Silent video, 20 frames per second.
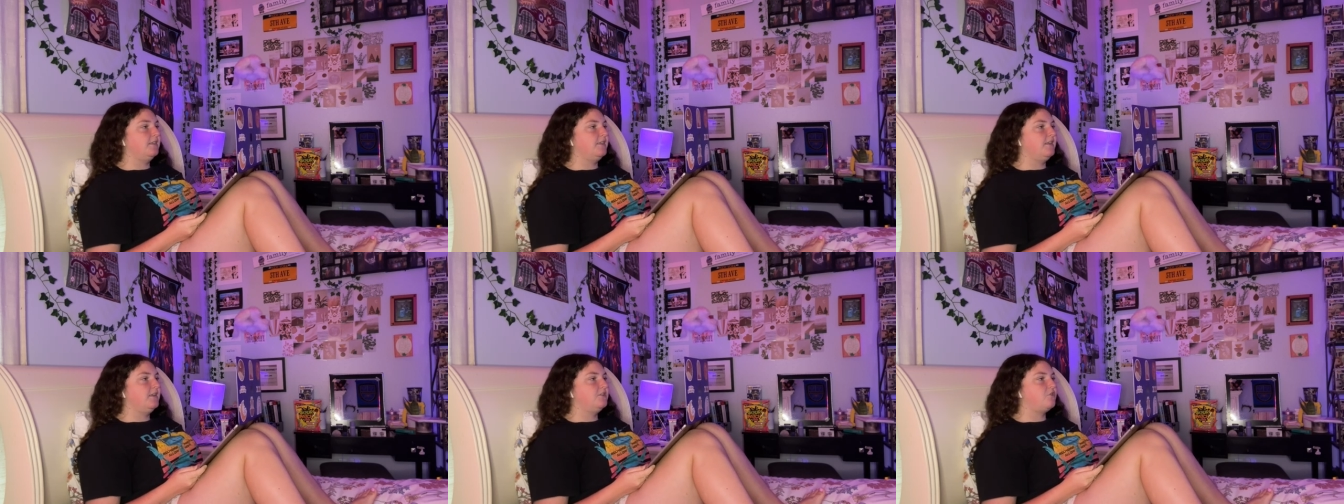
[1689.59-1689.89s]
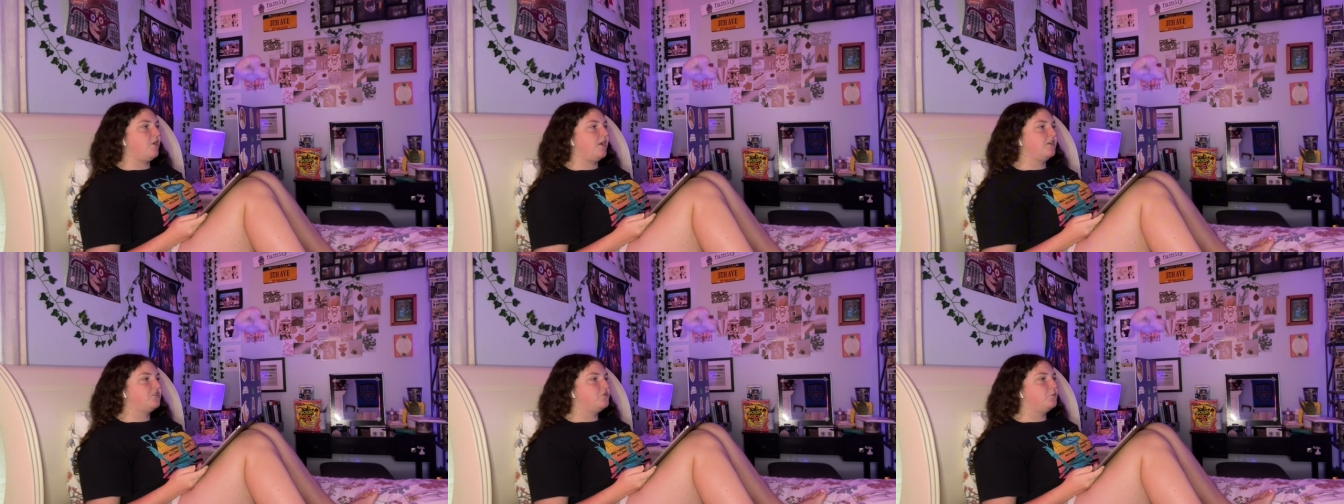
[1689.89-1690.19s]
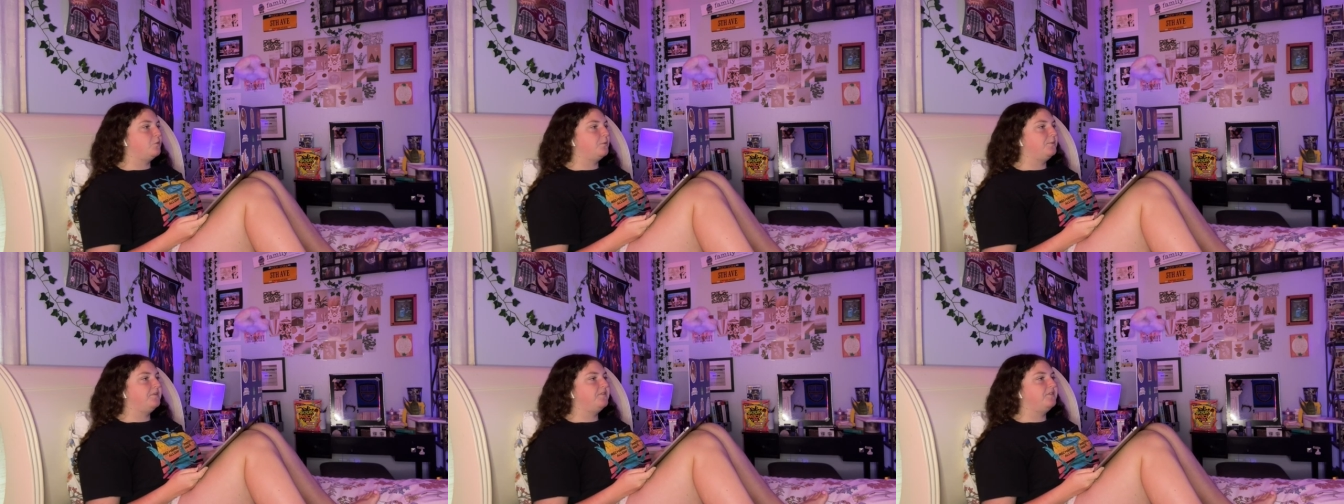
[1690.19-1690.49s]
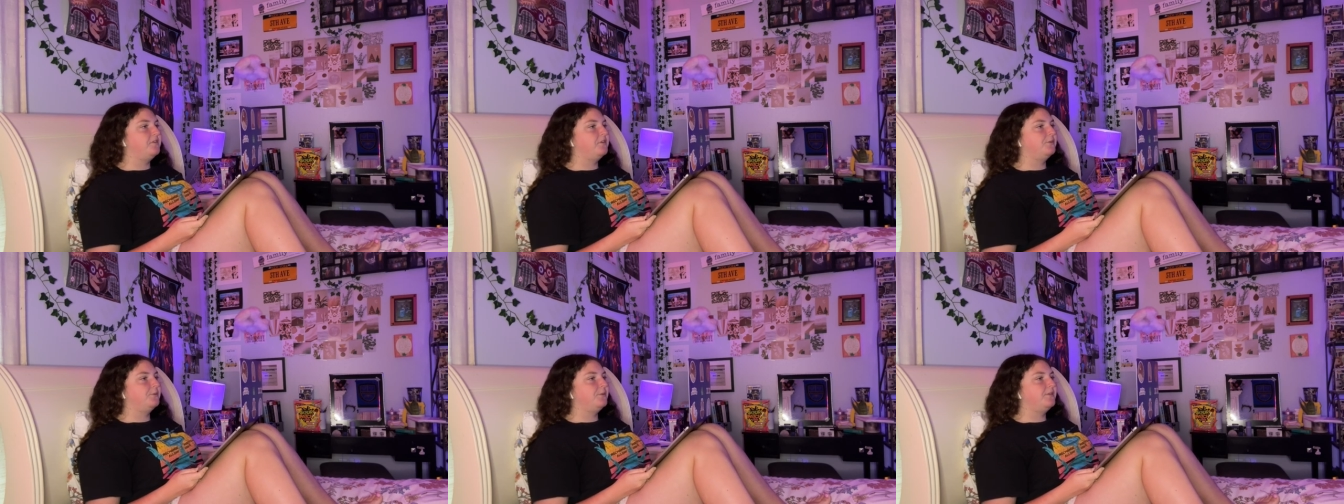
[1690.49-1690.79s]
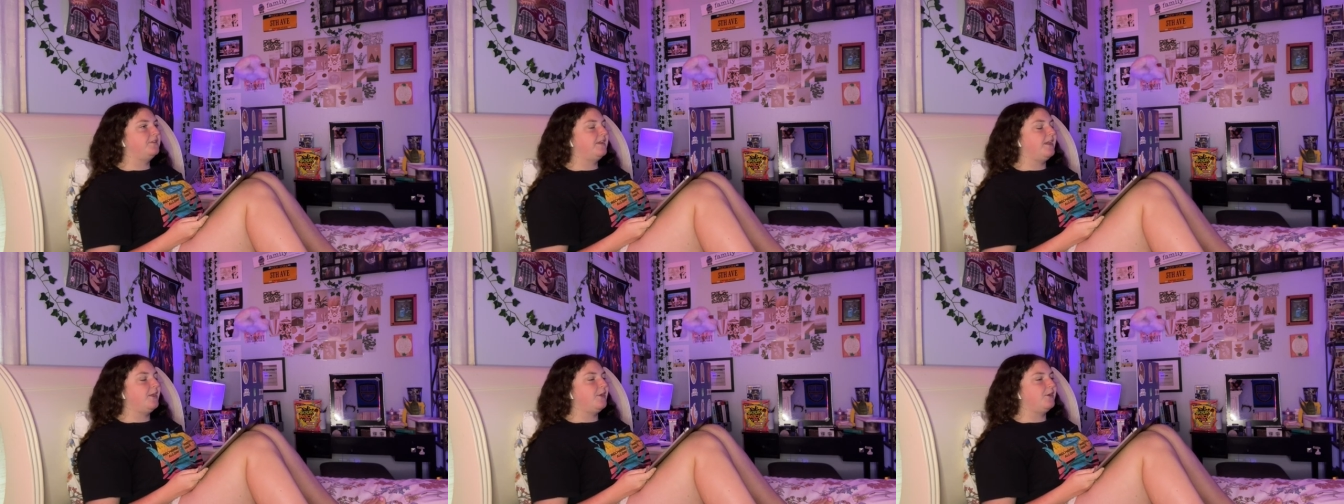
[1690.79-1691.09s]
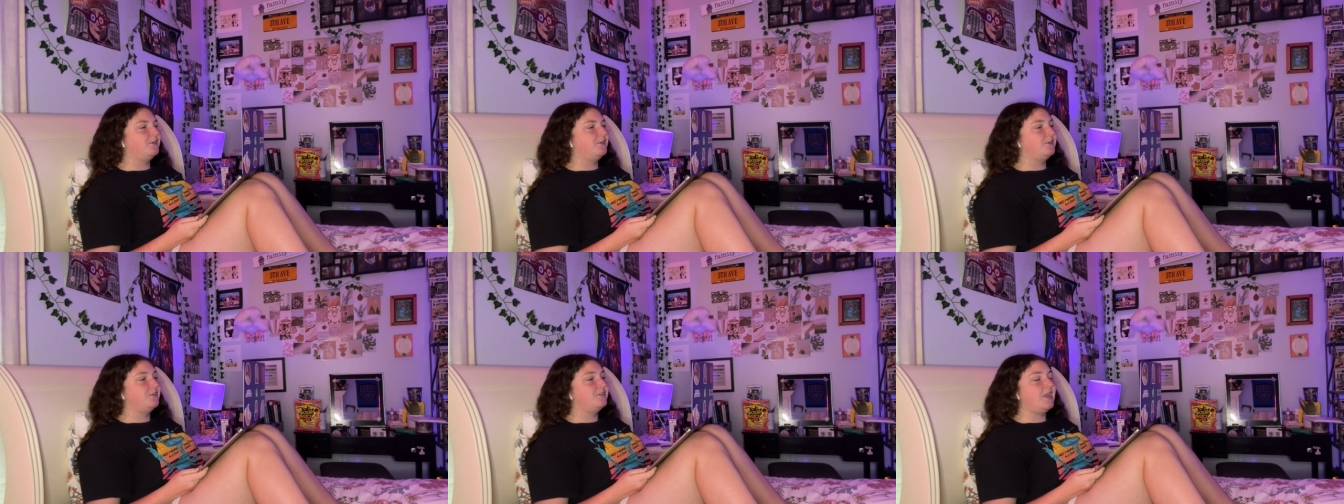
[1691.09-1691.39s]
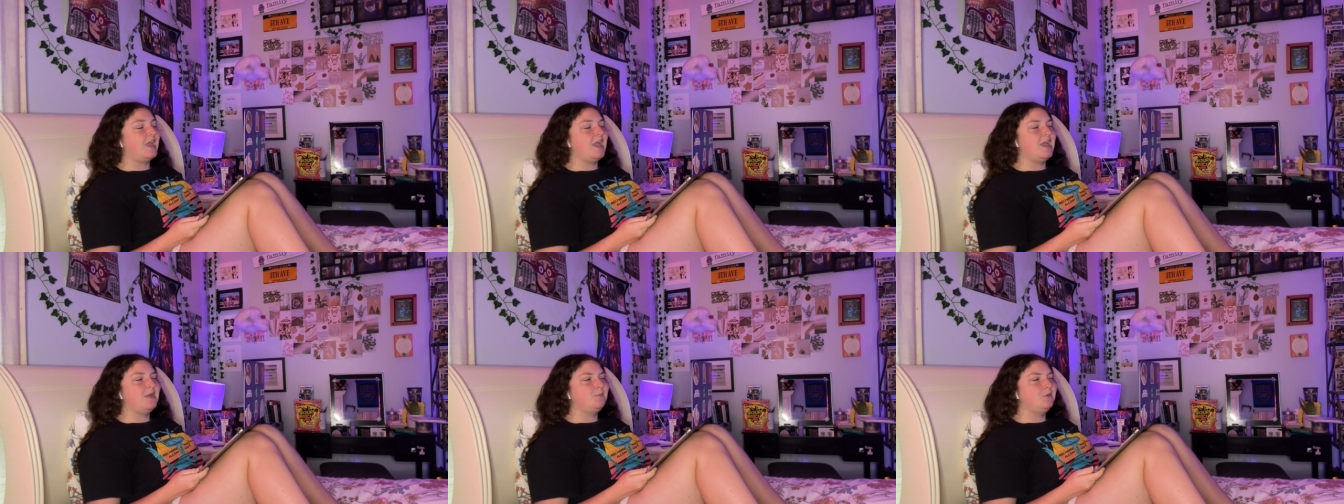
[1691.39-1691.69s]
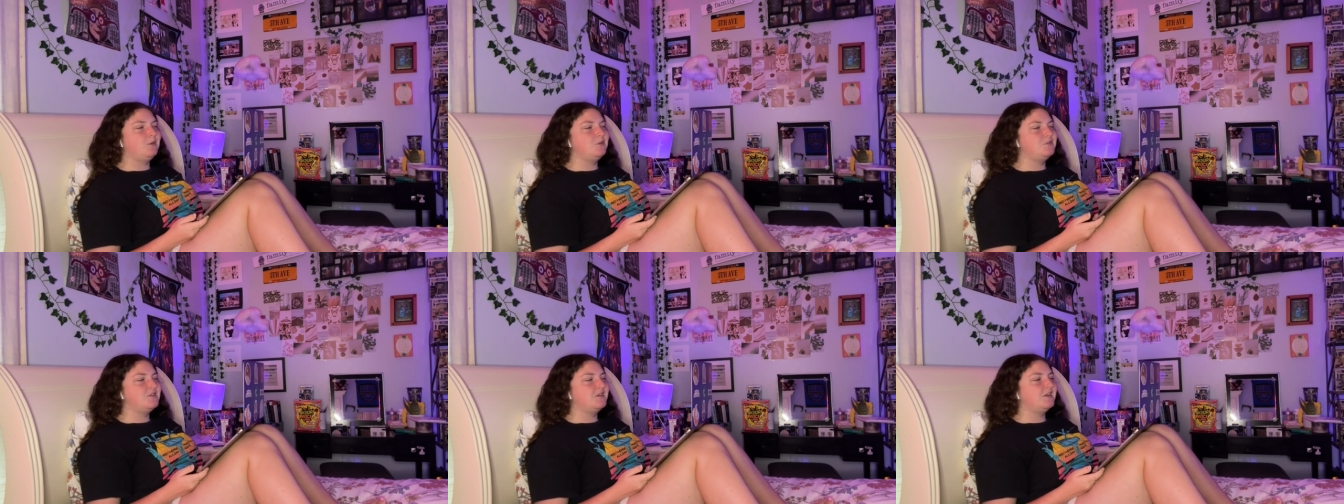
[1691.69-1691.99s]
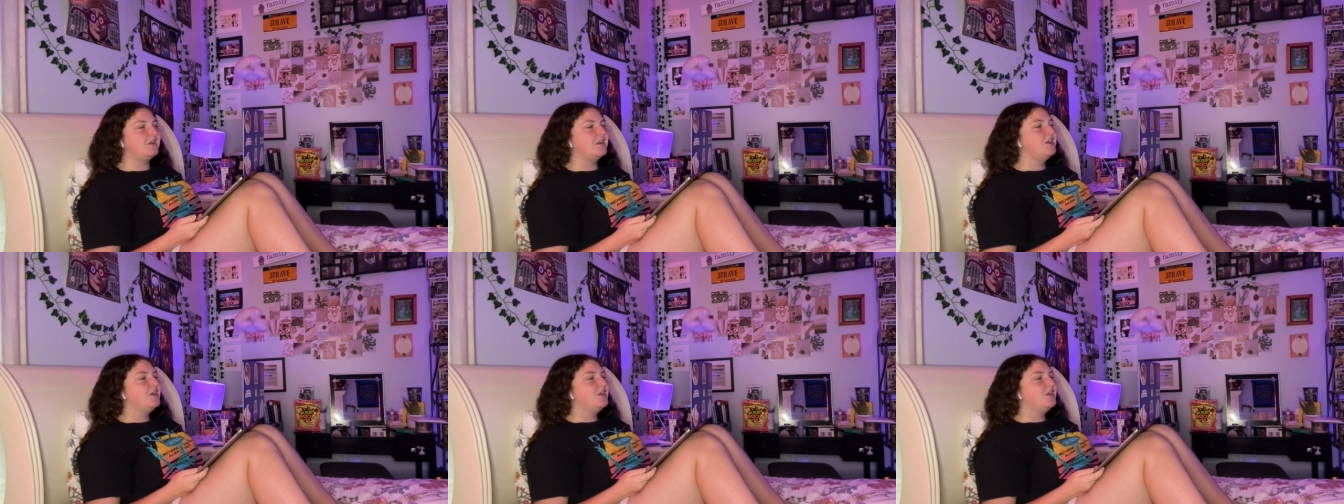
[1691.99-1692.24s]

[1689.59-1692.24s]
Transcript: The attraction will be filled with the characters and music